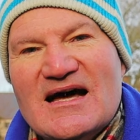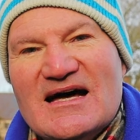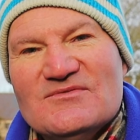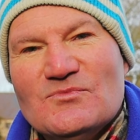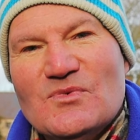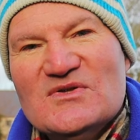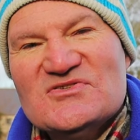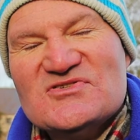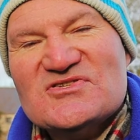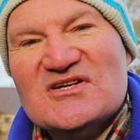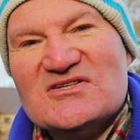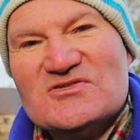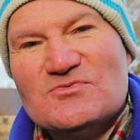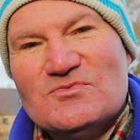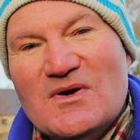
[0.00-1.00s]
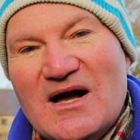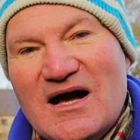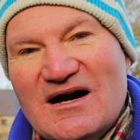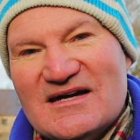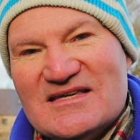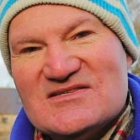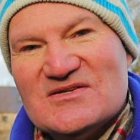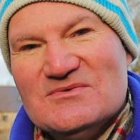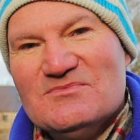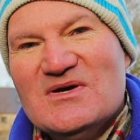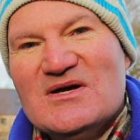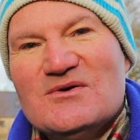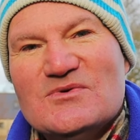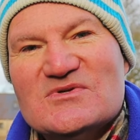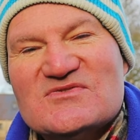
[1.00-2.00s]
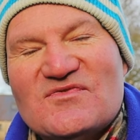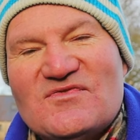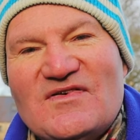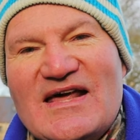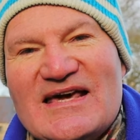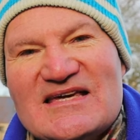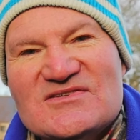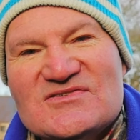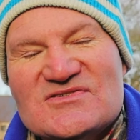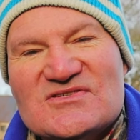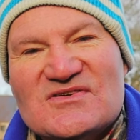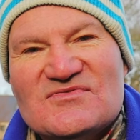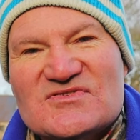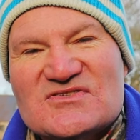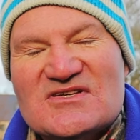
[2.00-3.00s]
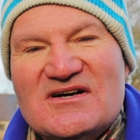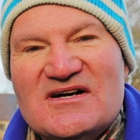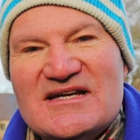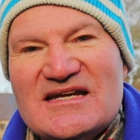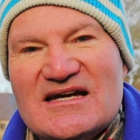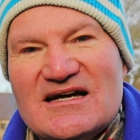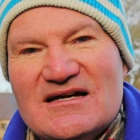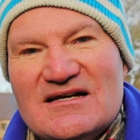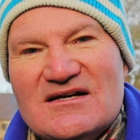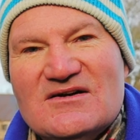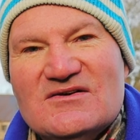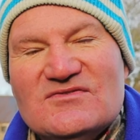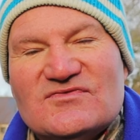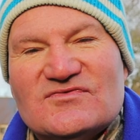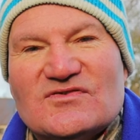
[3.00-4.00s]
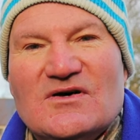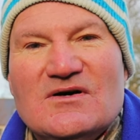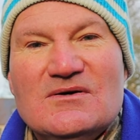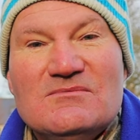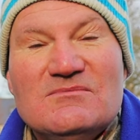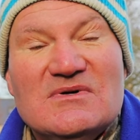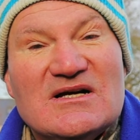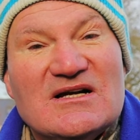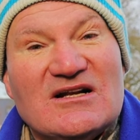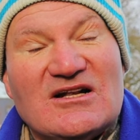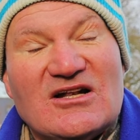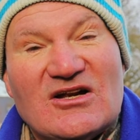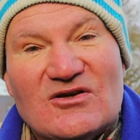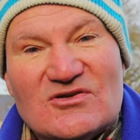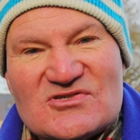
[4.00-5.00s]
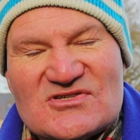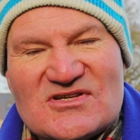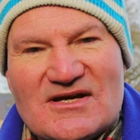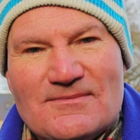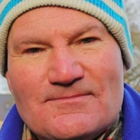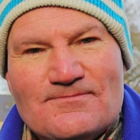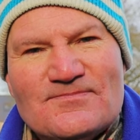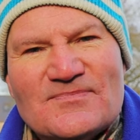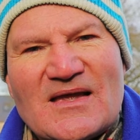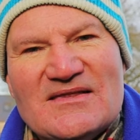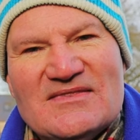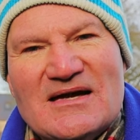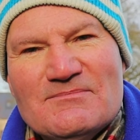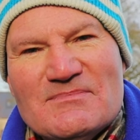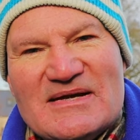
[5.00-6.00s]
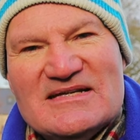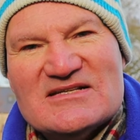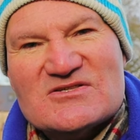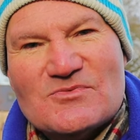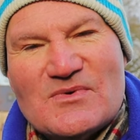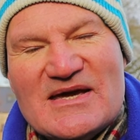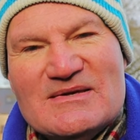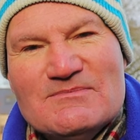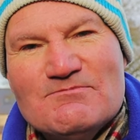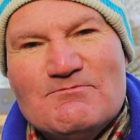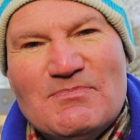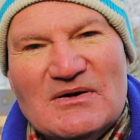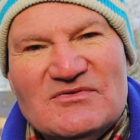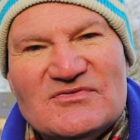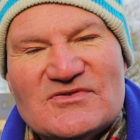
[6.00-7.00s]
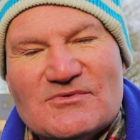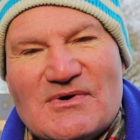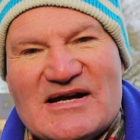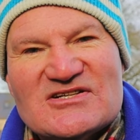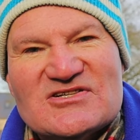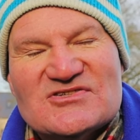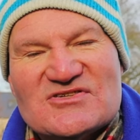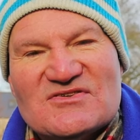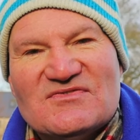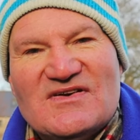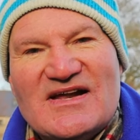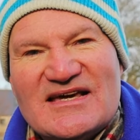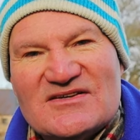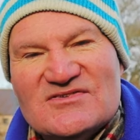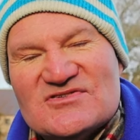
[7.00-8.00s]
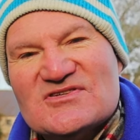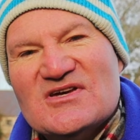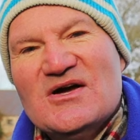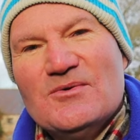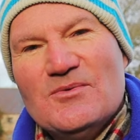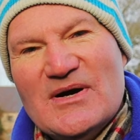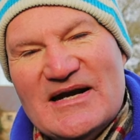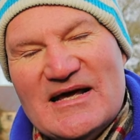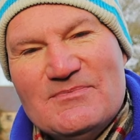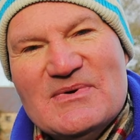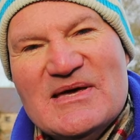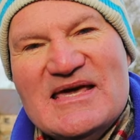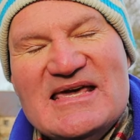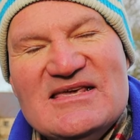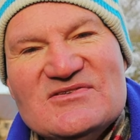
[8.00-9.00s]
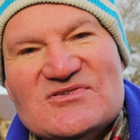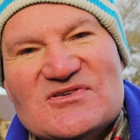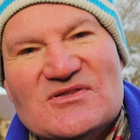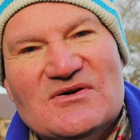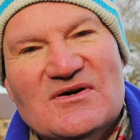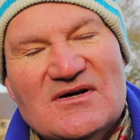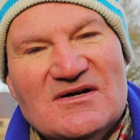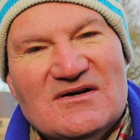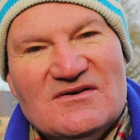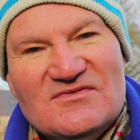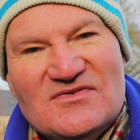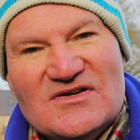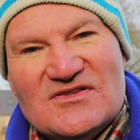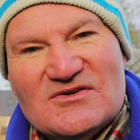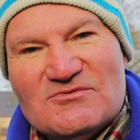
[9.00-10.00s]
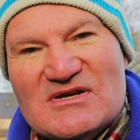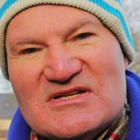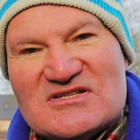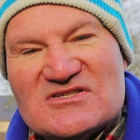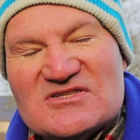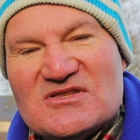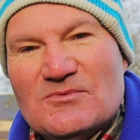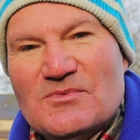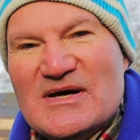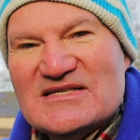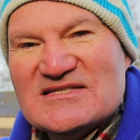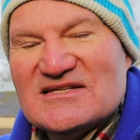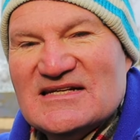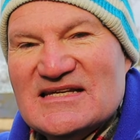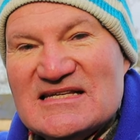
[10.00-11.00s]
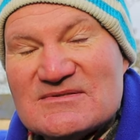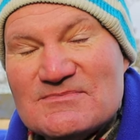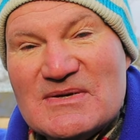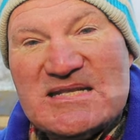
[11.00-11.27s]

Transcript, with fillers: And one such item was flagons of cider from Gloucester and that made its way in both directions. The flagons went up into the further reaches of the West and East